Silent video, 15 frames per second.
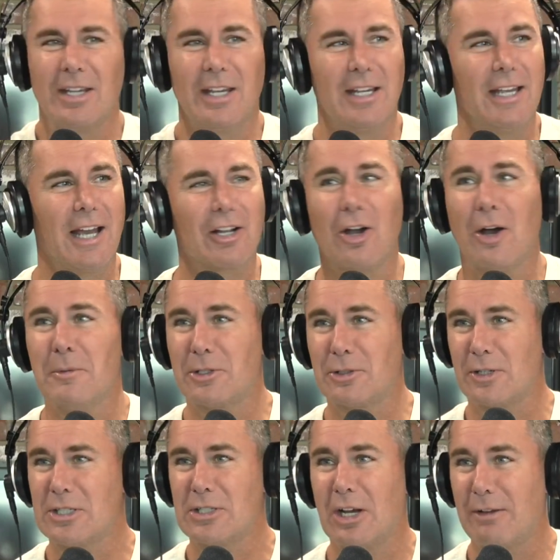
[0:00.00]
the
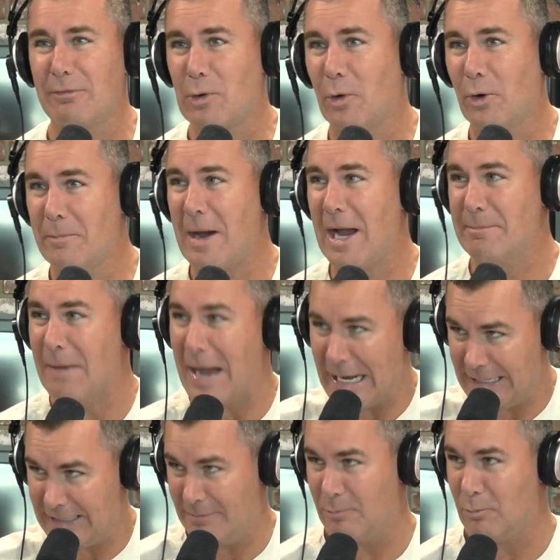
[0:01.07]
commentary, Steve Quatermain made
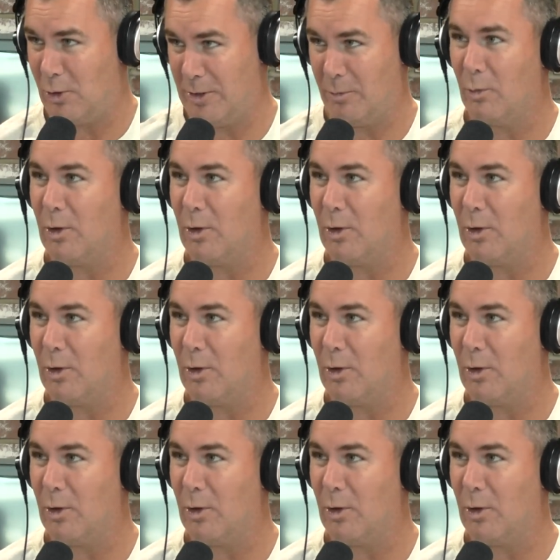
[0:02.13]
it what it